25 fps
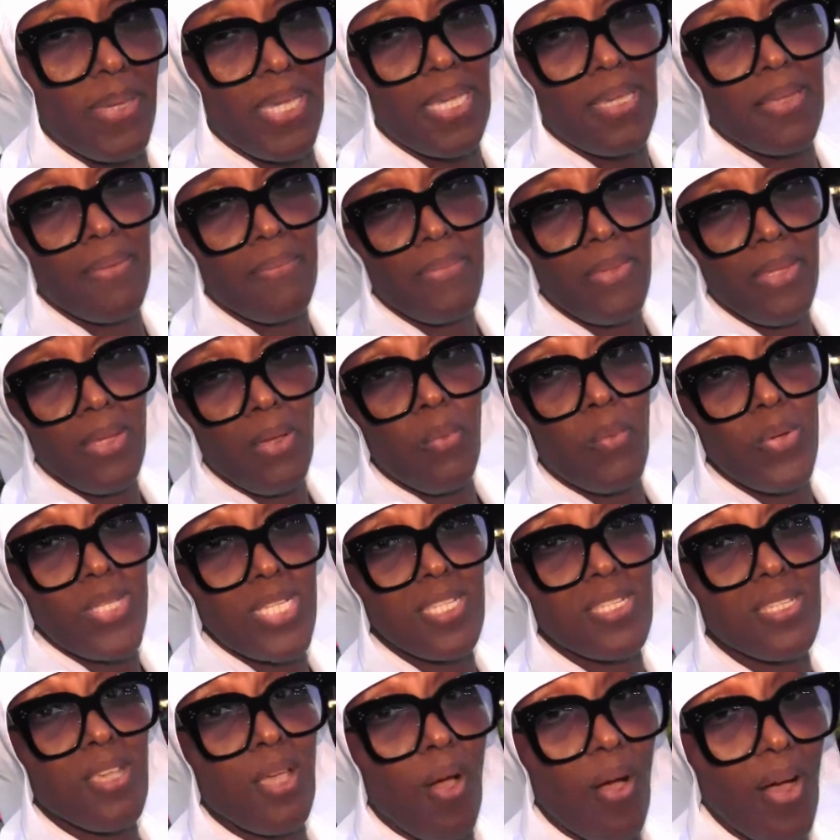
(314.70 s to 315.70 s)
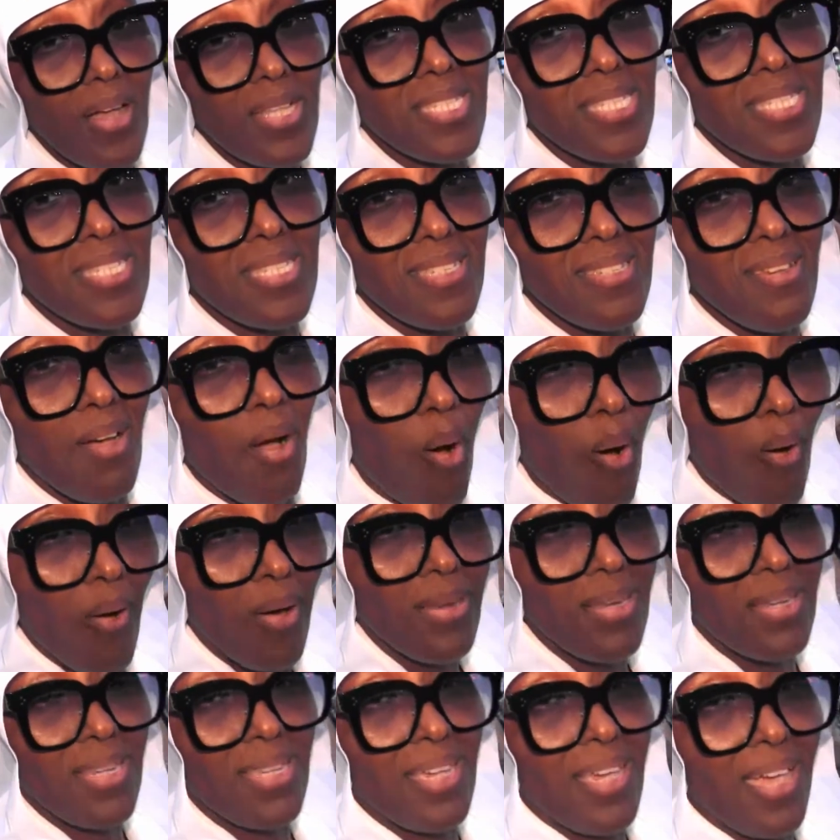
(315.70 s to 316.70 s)
be, which is God's
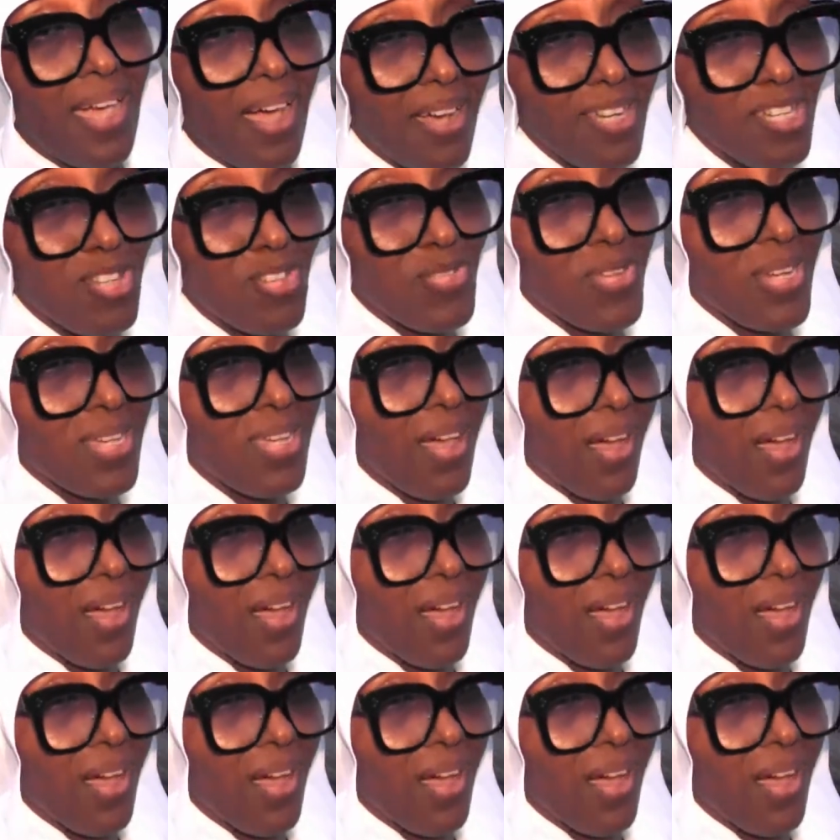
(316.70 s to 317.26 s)
own country,